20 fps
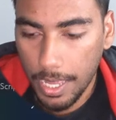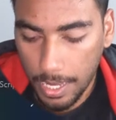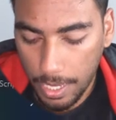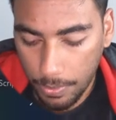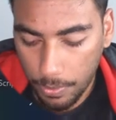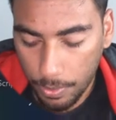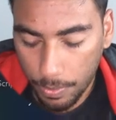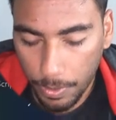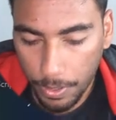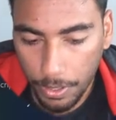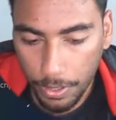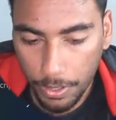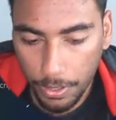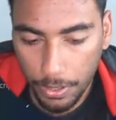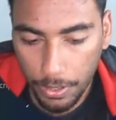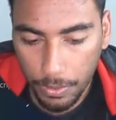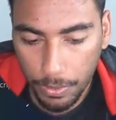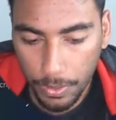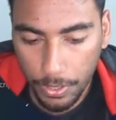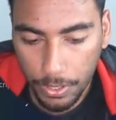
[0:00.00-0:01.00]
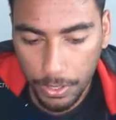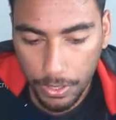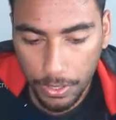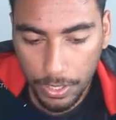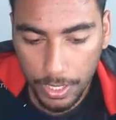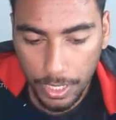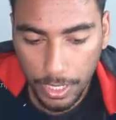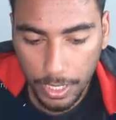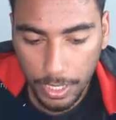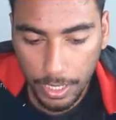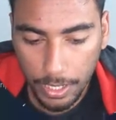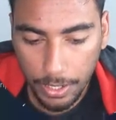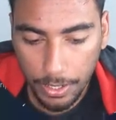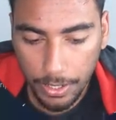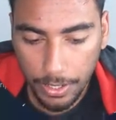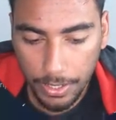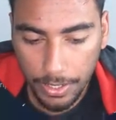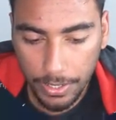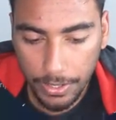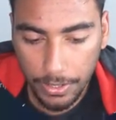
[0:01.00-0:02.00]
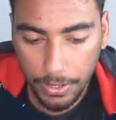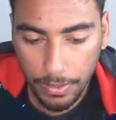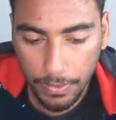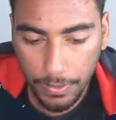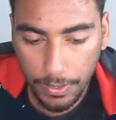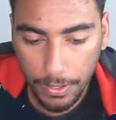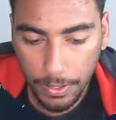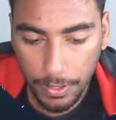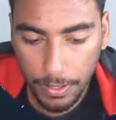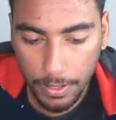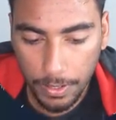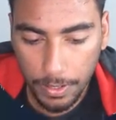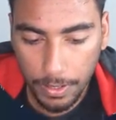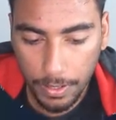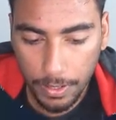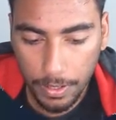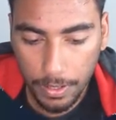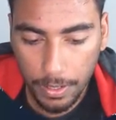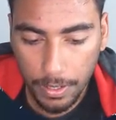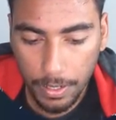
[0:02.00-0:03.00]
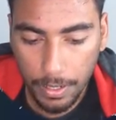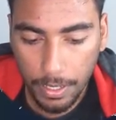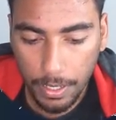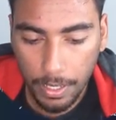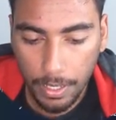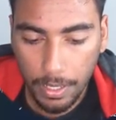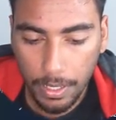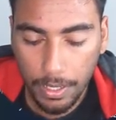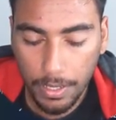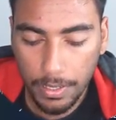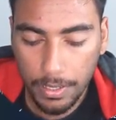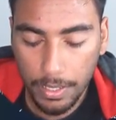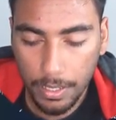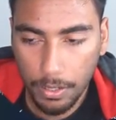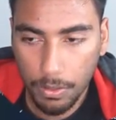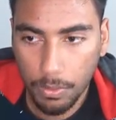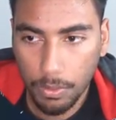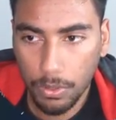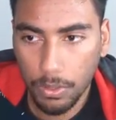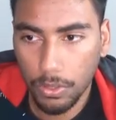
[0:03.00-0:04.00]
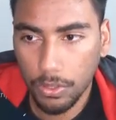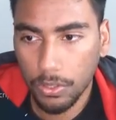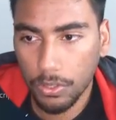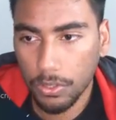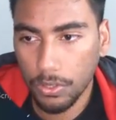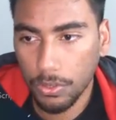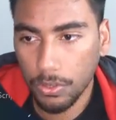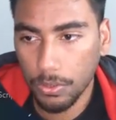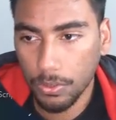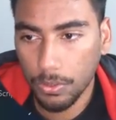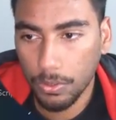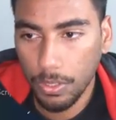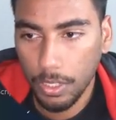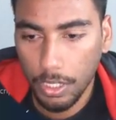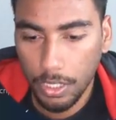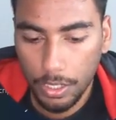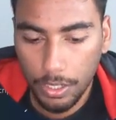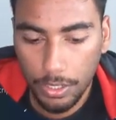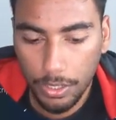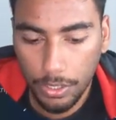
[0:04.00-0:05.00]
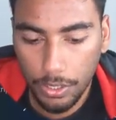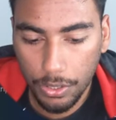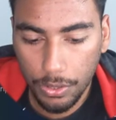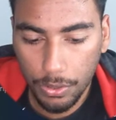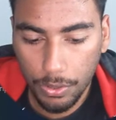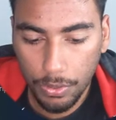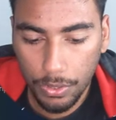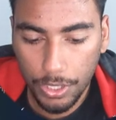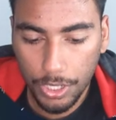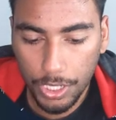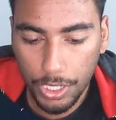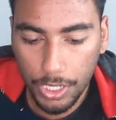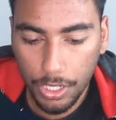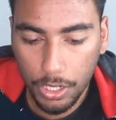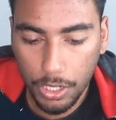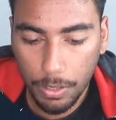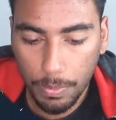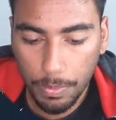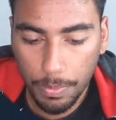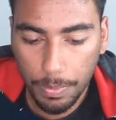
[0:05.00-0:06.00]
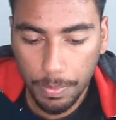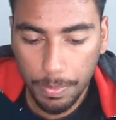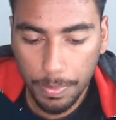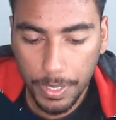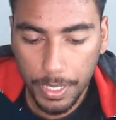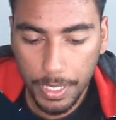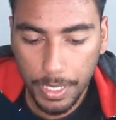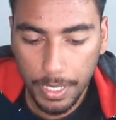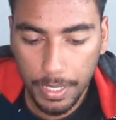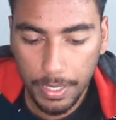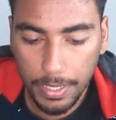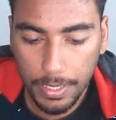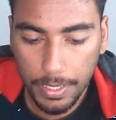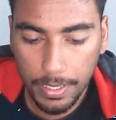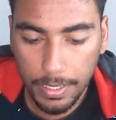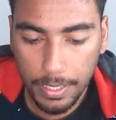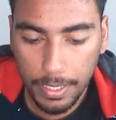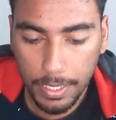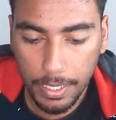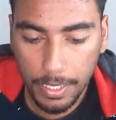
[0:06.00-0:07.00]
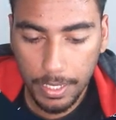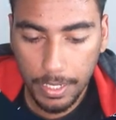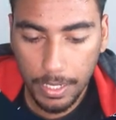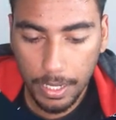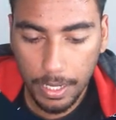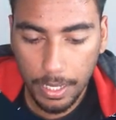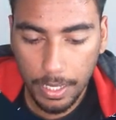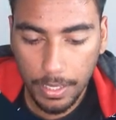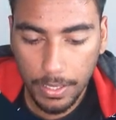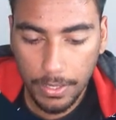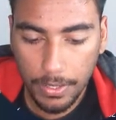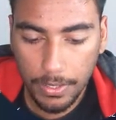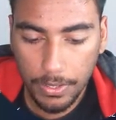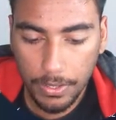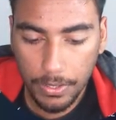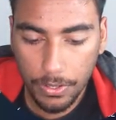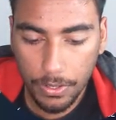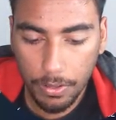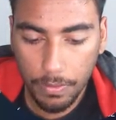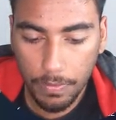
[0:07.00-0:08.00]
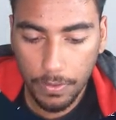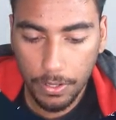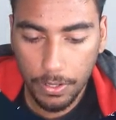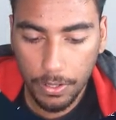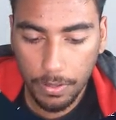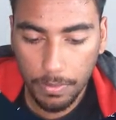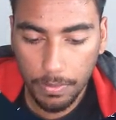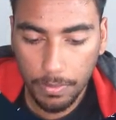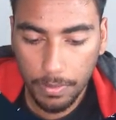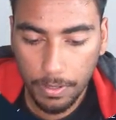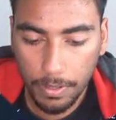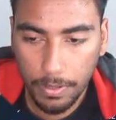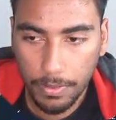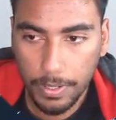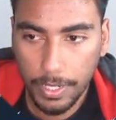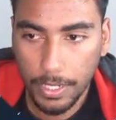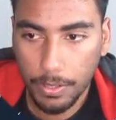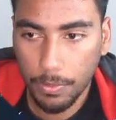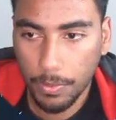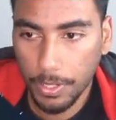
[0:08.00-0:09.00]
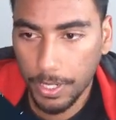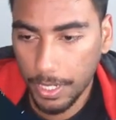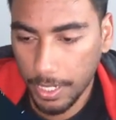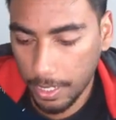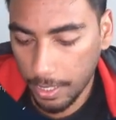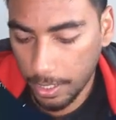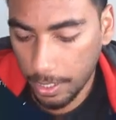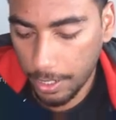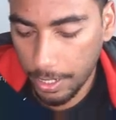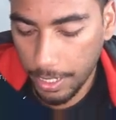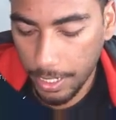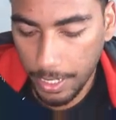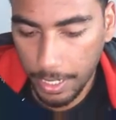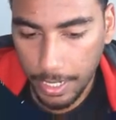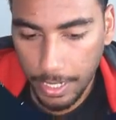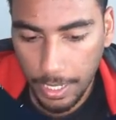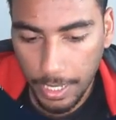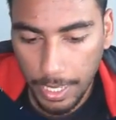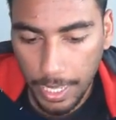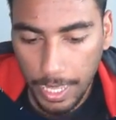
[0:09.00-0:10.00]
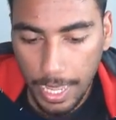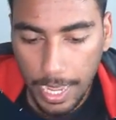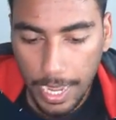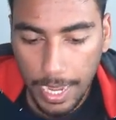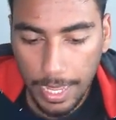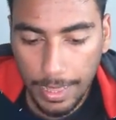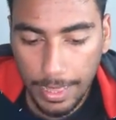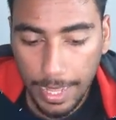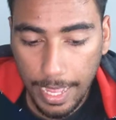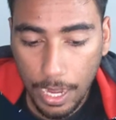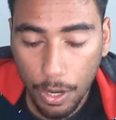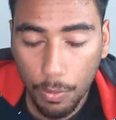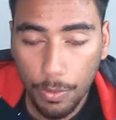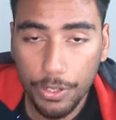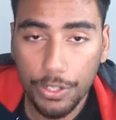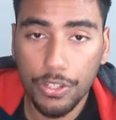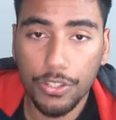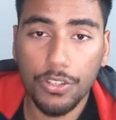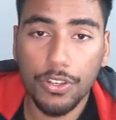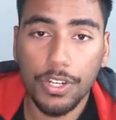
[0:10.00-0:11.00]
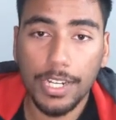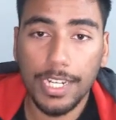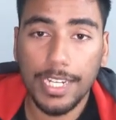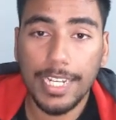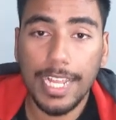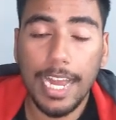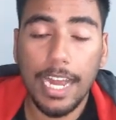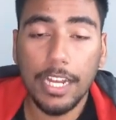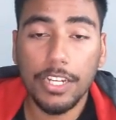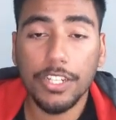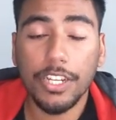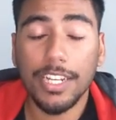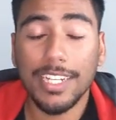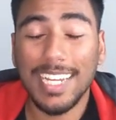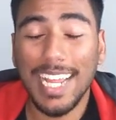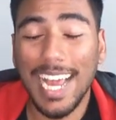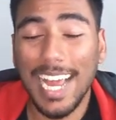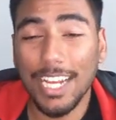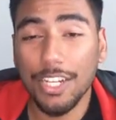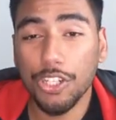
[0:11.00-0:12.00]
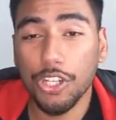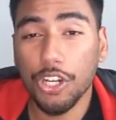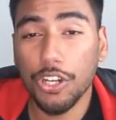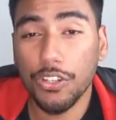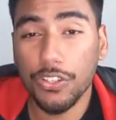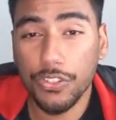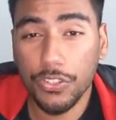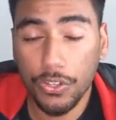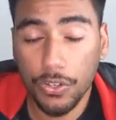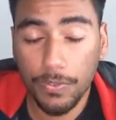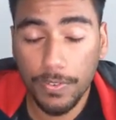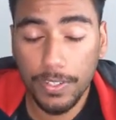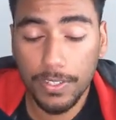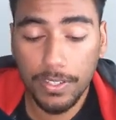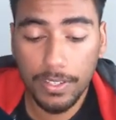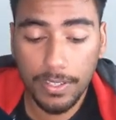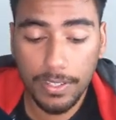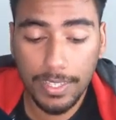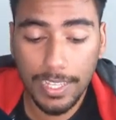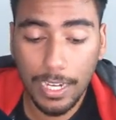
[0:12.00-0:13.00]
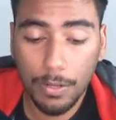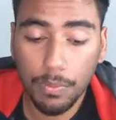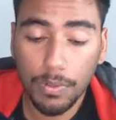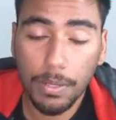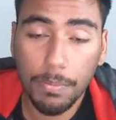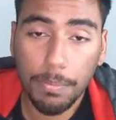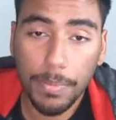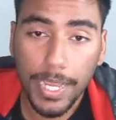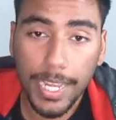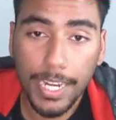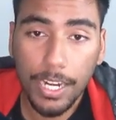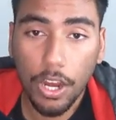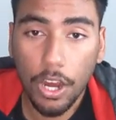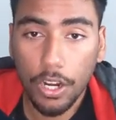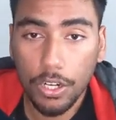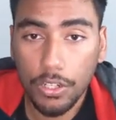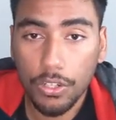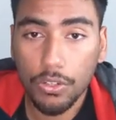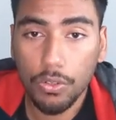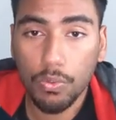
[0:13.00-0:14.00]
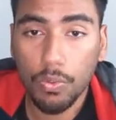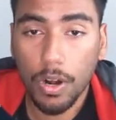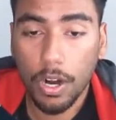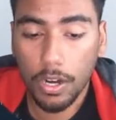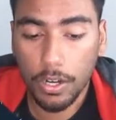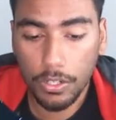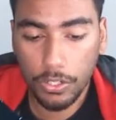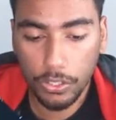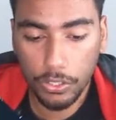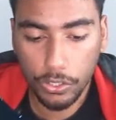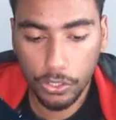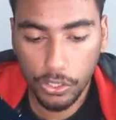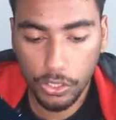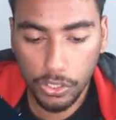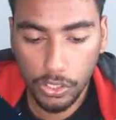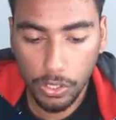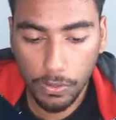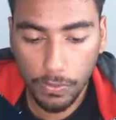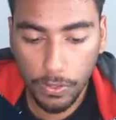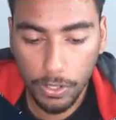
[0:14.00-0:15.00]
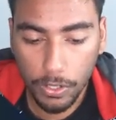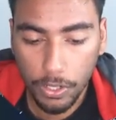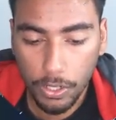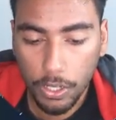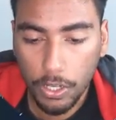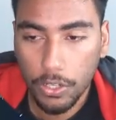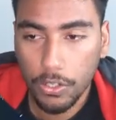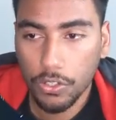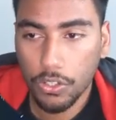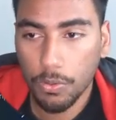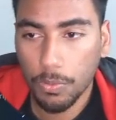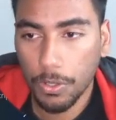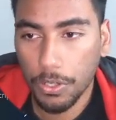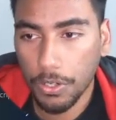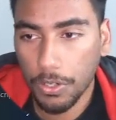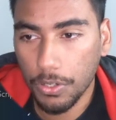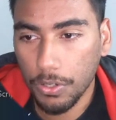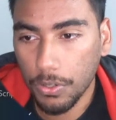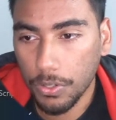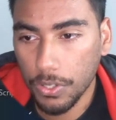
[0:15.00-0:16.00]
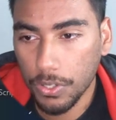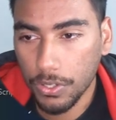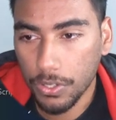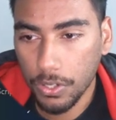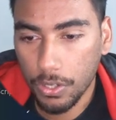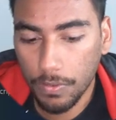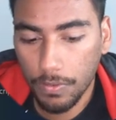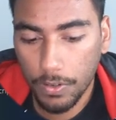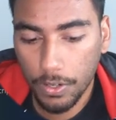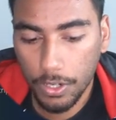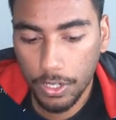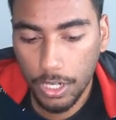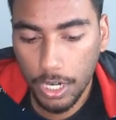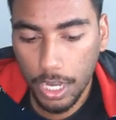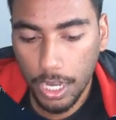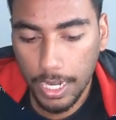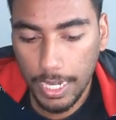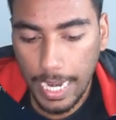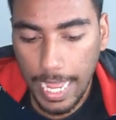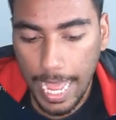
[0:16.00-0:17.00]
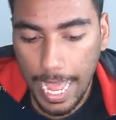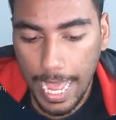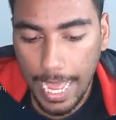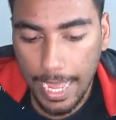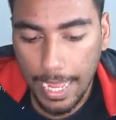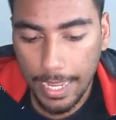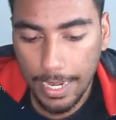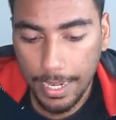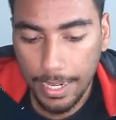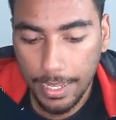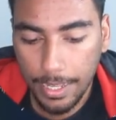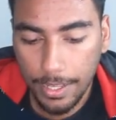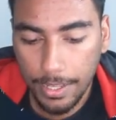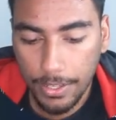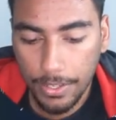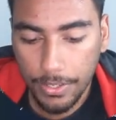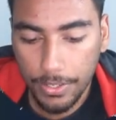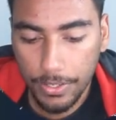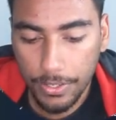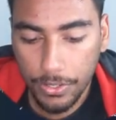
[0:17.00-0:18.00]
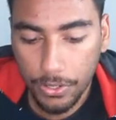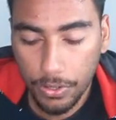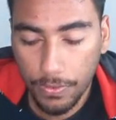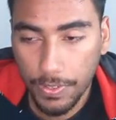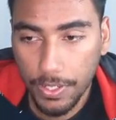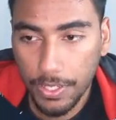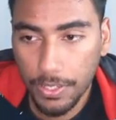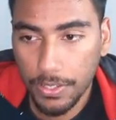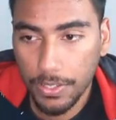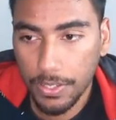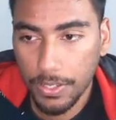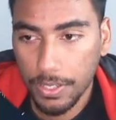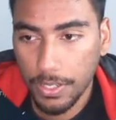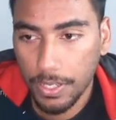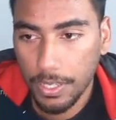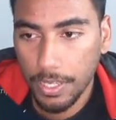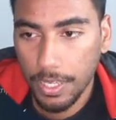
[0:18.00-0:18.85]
and what we're gonna do is just declare a server is equal to new grpc dot server, right? We're declaring it. And now we're just gonna attach, attach our services that we made onto our server. So we're gonna do server dot add service,